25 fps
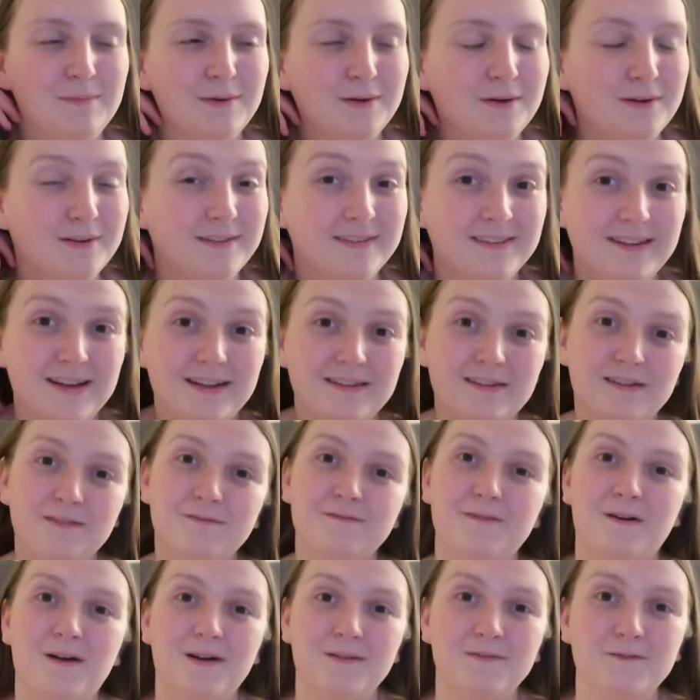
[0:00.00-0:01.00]
because season
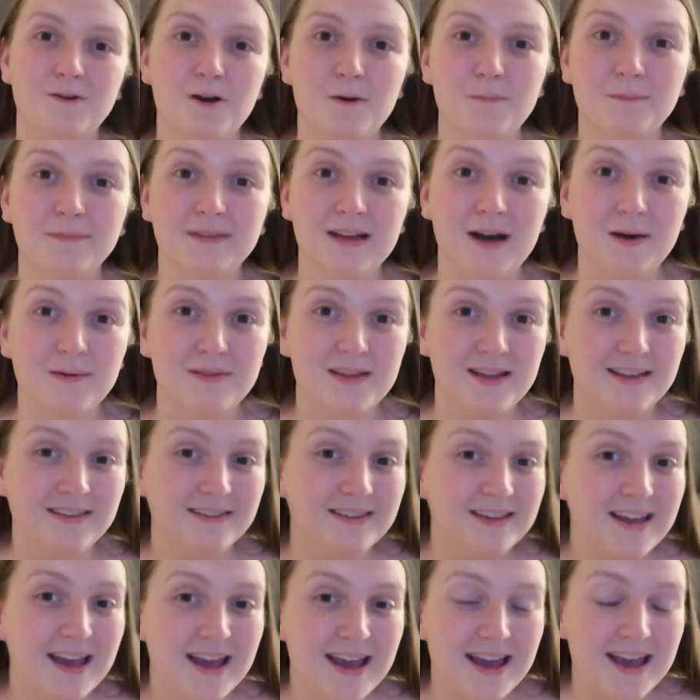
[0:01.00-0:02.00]
five comes out
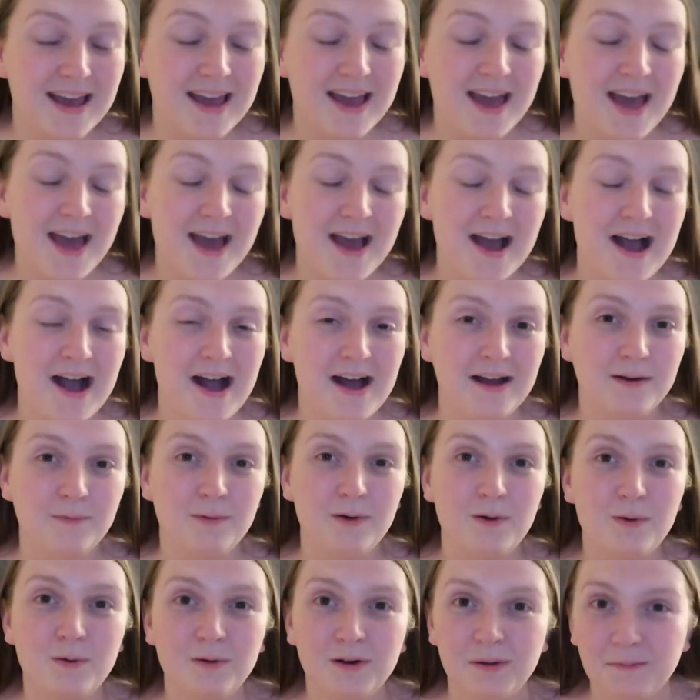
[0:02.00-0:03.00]
this year and
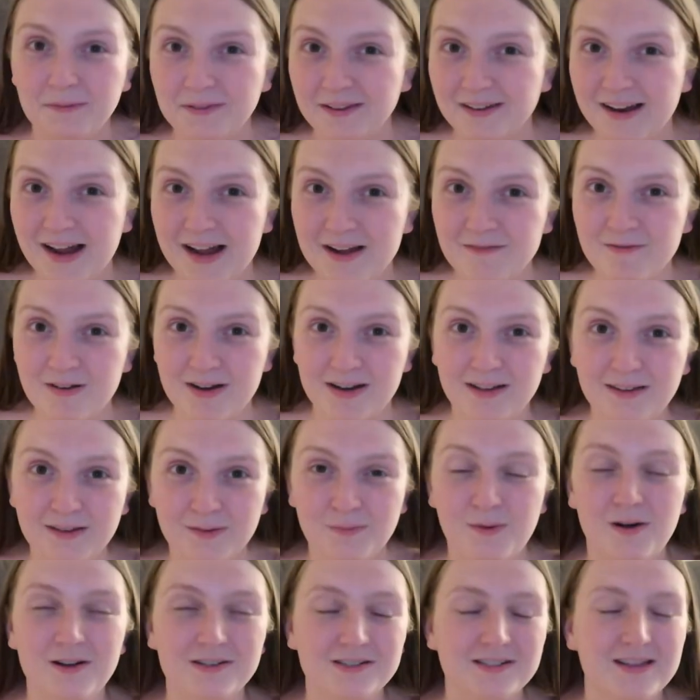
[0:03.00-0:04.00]
we're all up to date, ready
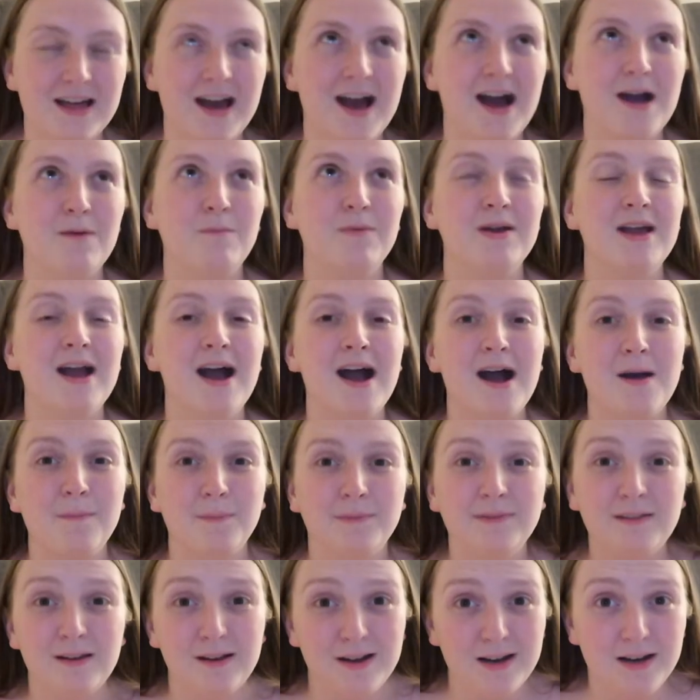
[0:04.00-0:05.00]
to watch that, and we
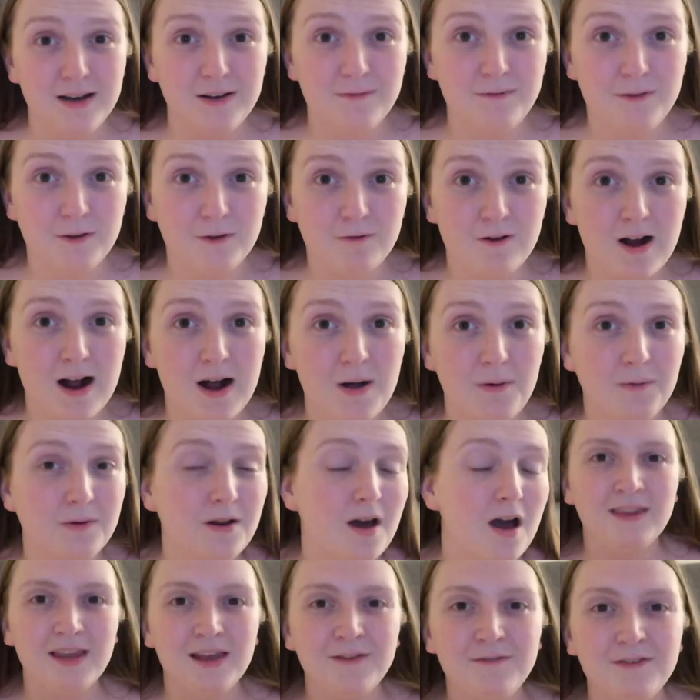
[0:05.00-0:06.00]
absolutely love The Crown.
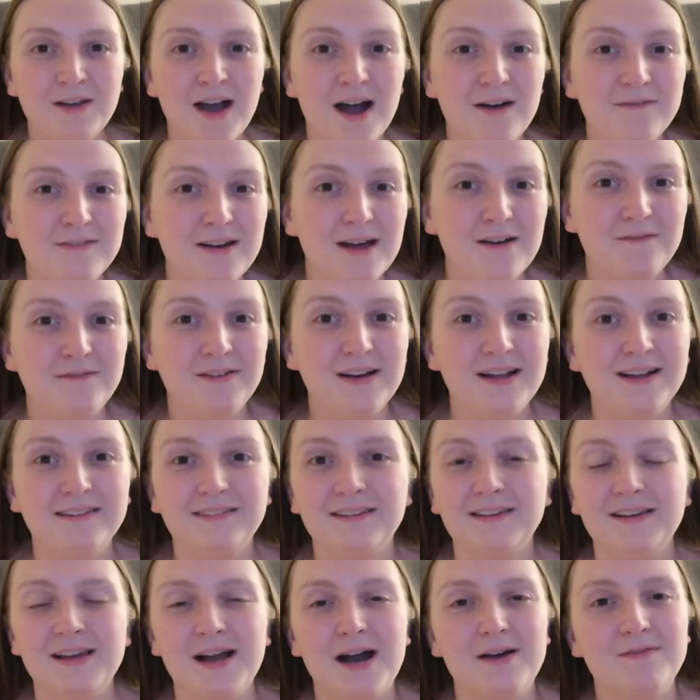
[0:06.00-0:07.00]
If you have
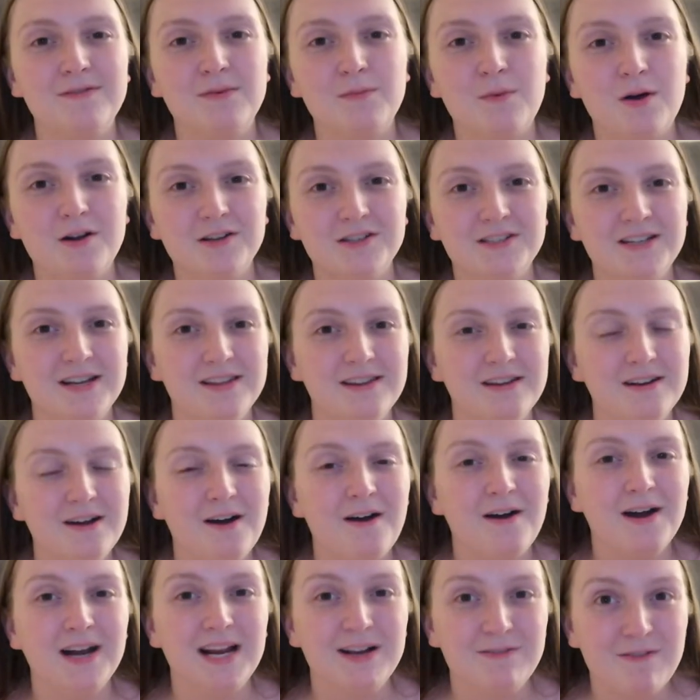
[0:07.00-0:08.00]
Netflix and you haven't watched it, then I
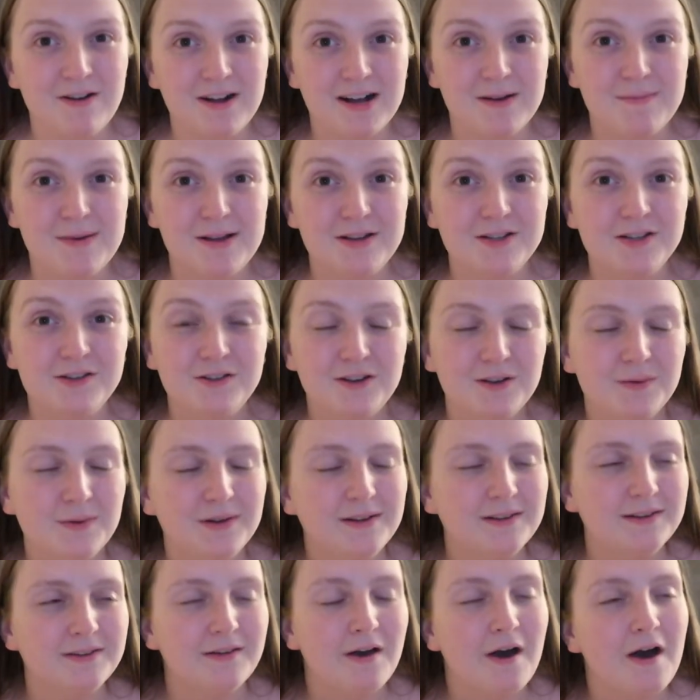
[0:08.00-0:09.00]
highly recommend you
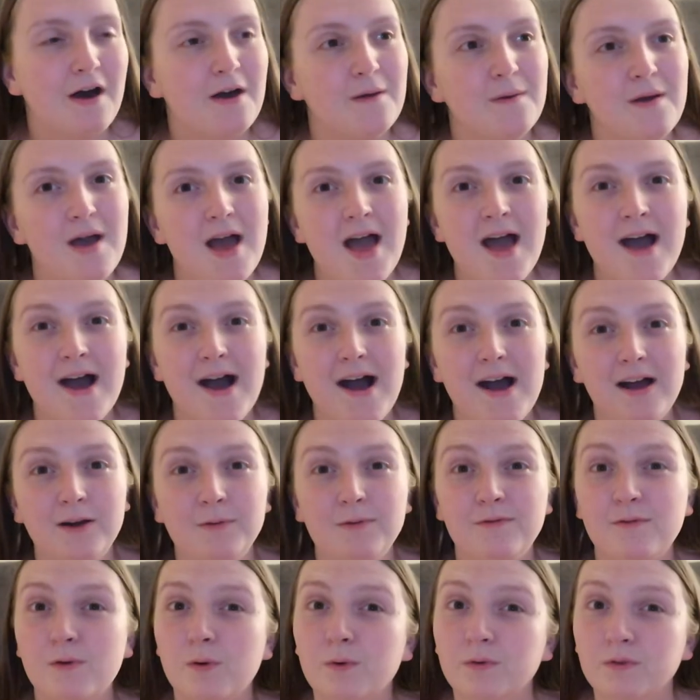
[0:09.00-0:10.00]
doing so. And
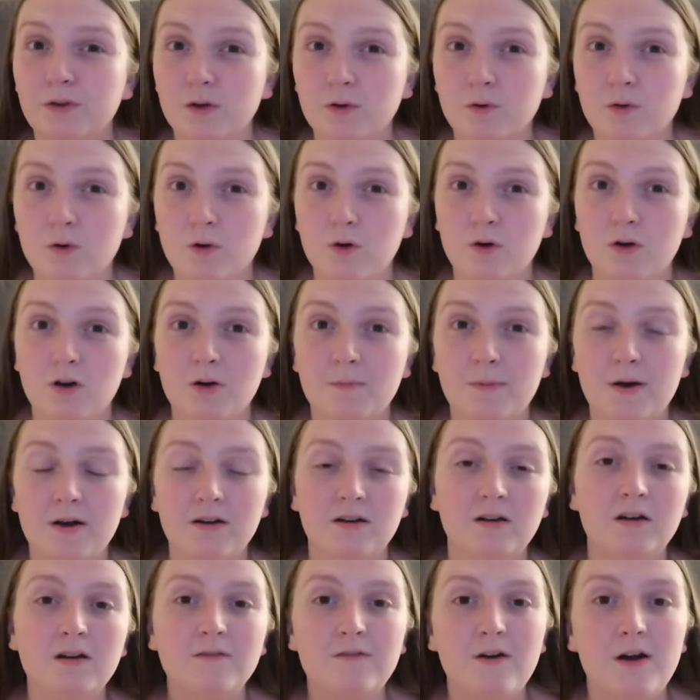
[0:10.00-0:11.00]
we've also caught up
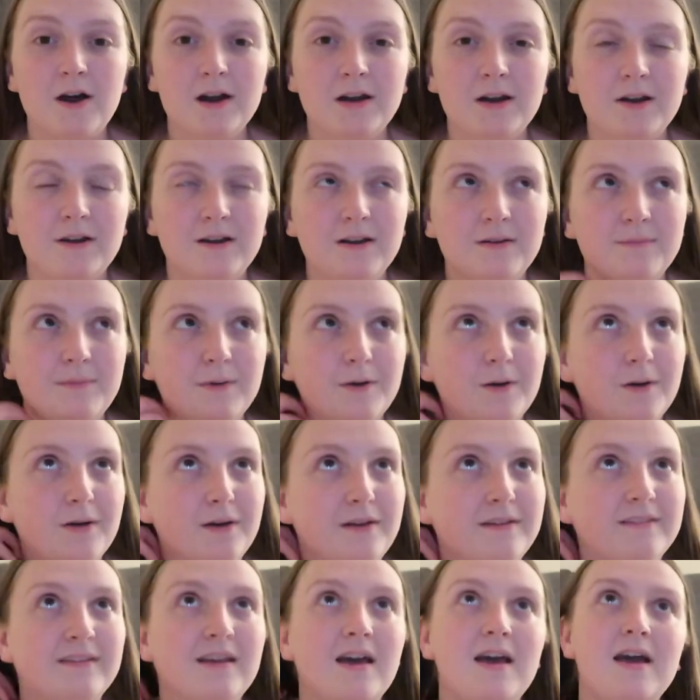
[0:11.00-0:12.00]
on Love Island
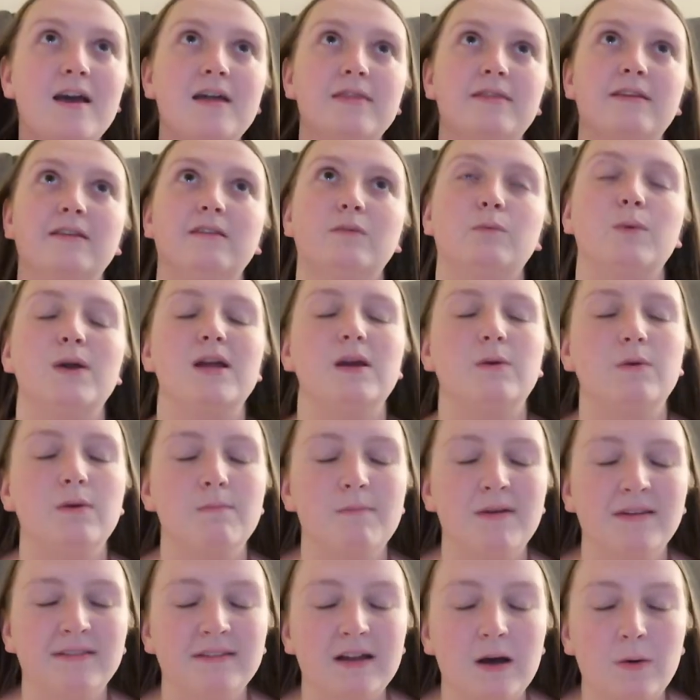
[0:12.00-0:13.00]
because this week we
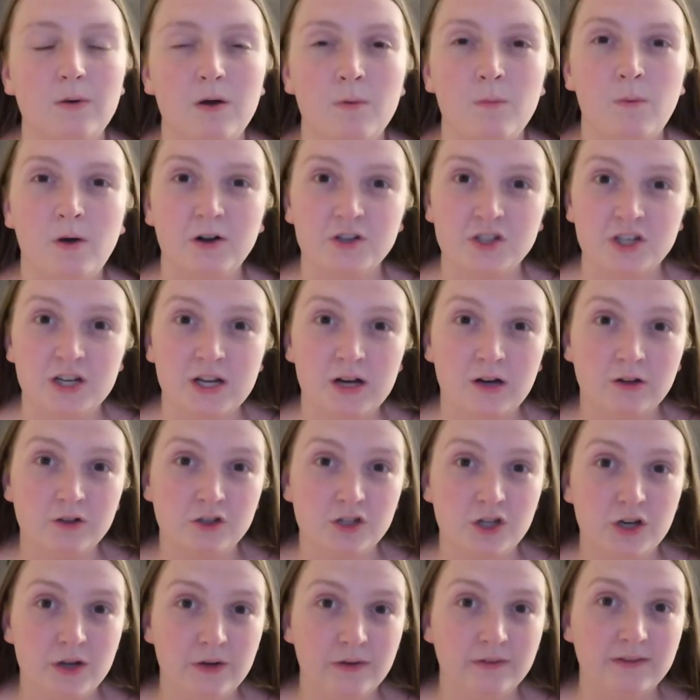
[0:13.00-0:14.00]
missed out on watching it on
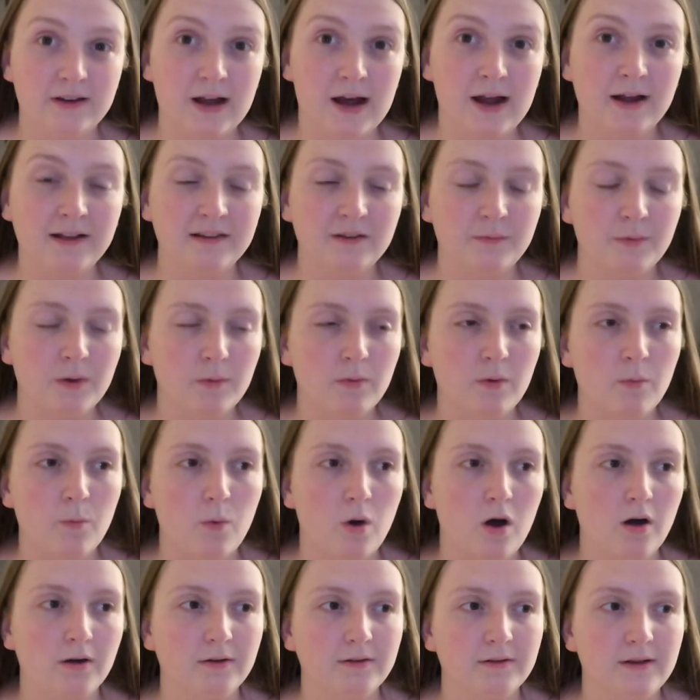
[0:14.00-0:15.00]
Tuesday, so we were
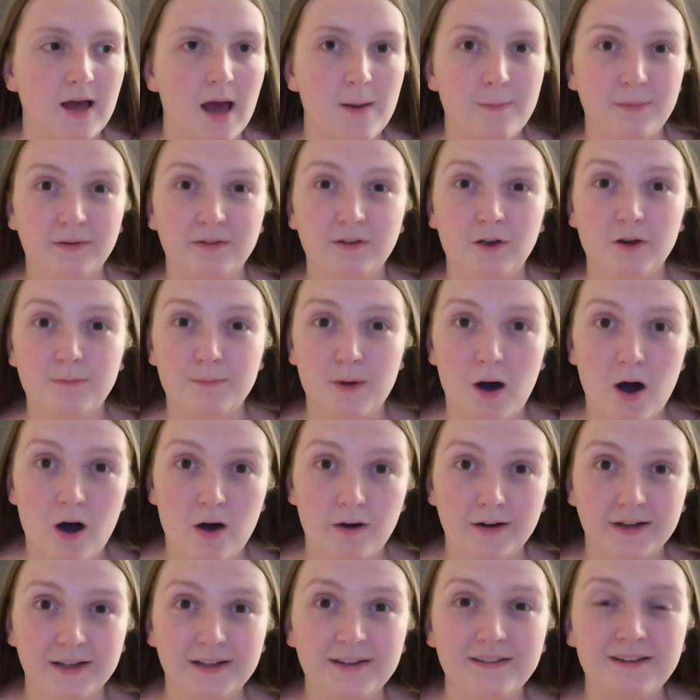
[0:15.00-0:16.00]
one episode
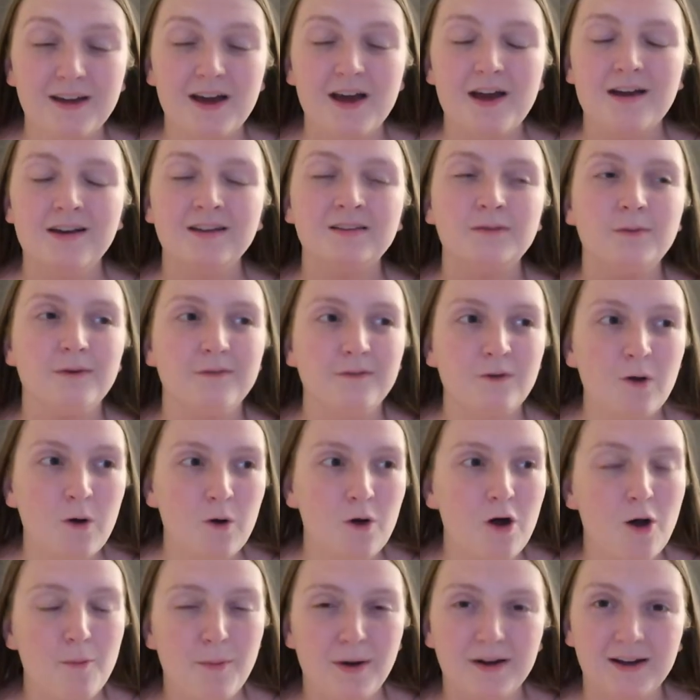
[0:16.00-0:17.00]
behind. So we've
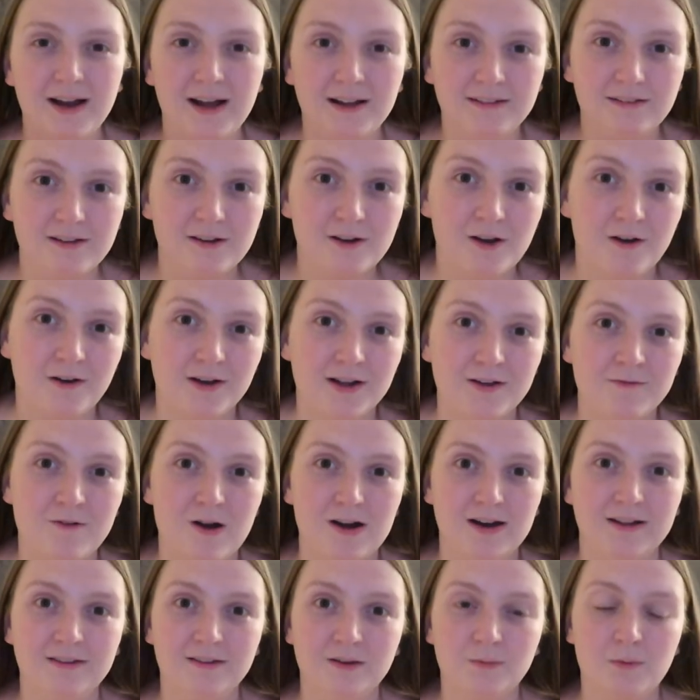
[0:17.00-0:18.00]
caught up on that tonight,
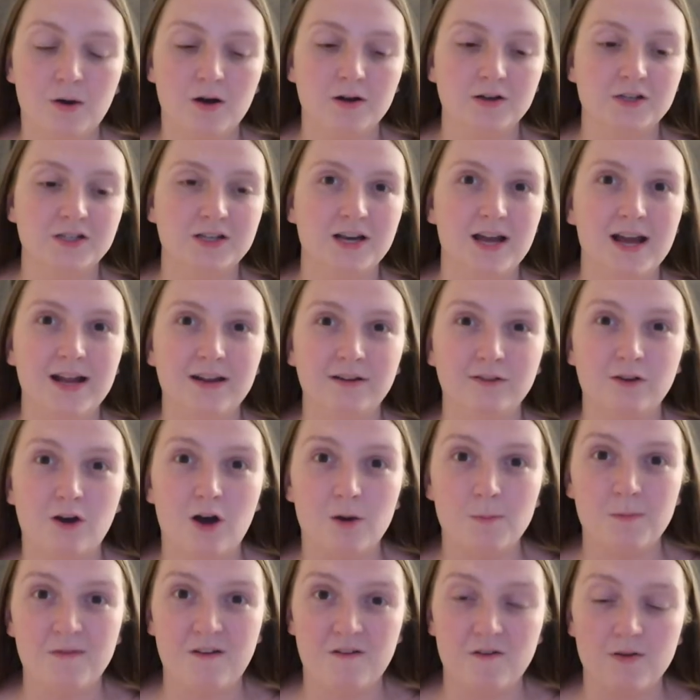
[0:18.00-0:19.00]
ready to watch in
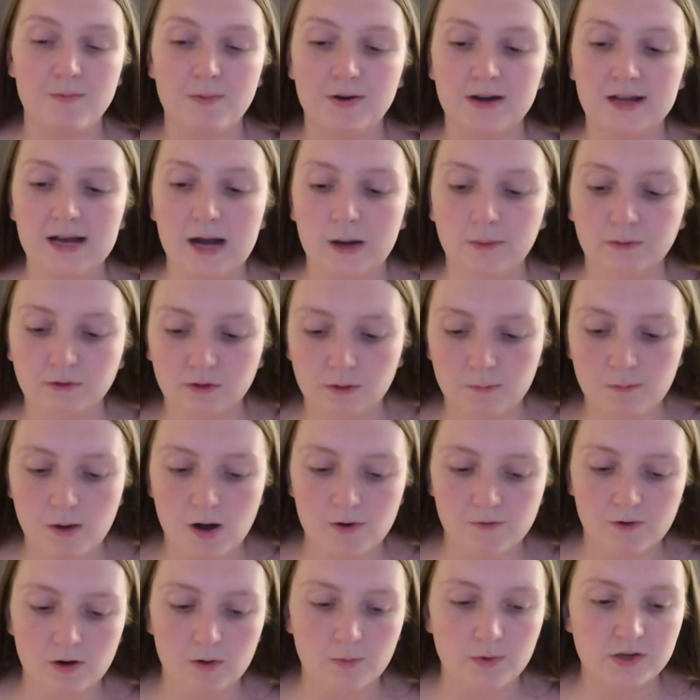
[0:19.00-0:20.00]
time with everybody else
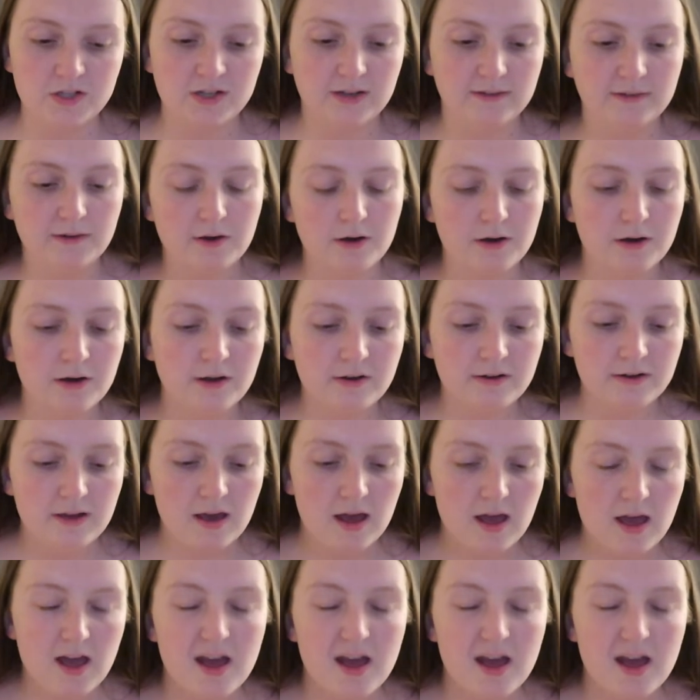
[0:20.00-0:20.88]
tomorrow, which is good.